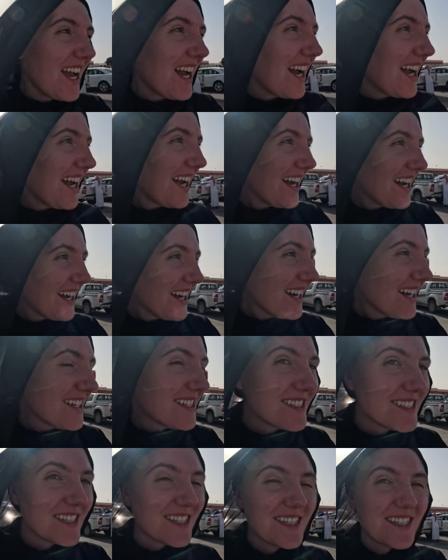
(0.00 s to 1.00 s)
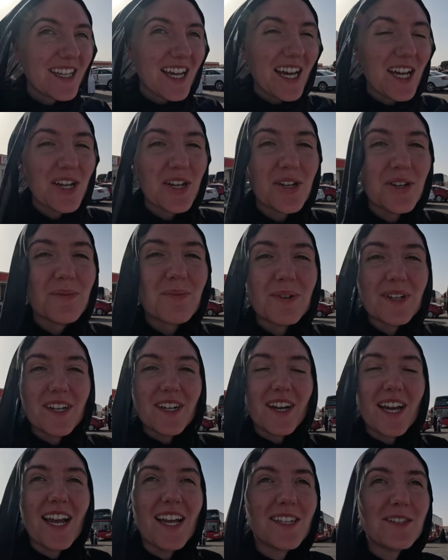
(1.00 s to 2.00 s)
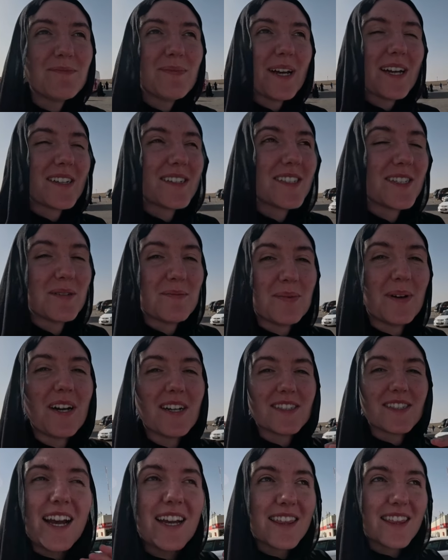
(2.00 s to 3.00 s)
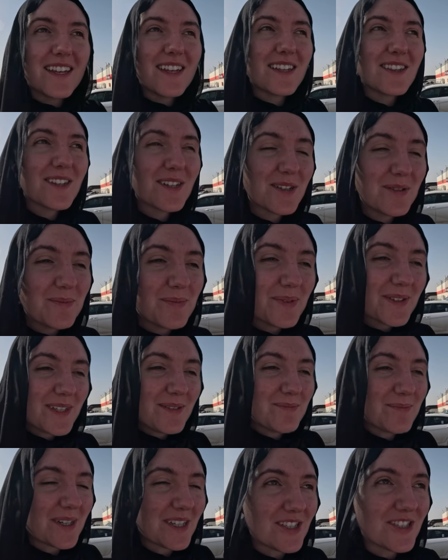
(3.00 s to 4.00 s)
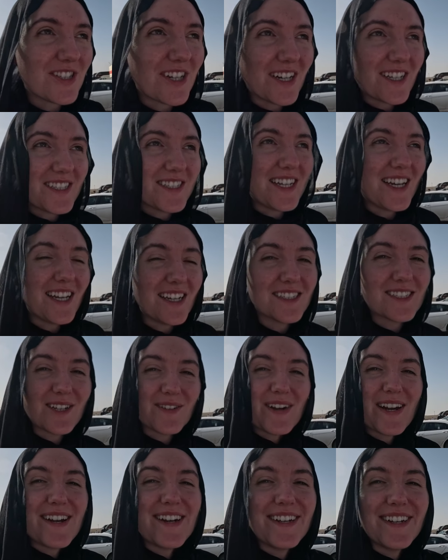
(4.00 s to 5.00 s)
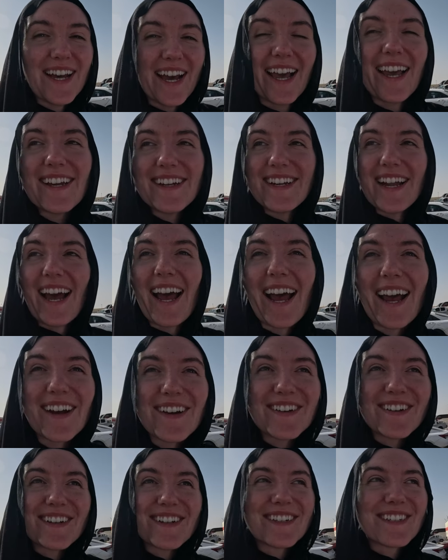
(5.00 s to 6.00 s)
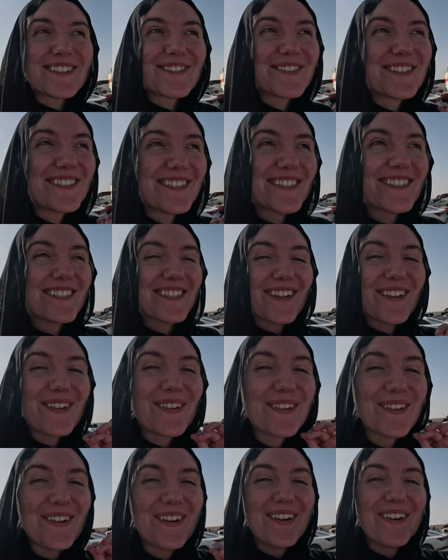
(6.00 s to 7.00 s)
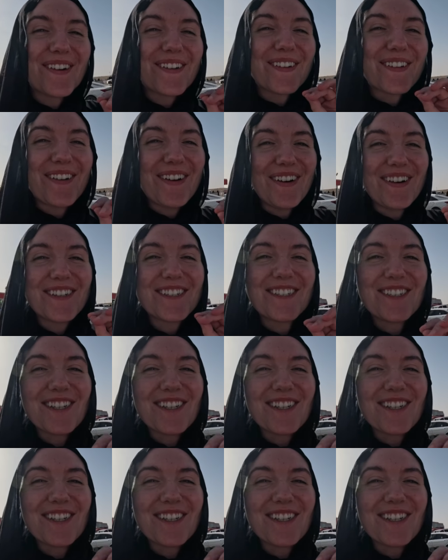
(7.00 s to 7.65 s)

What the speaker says: and now we are heading back to the bus. I think the complete bus journey takes around 9 hours, which is a long, long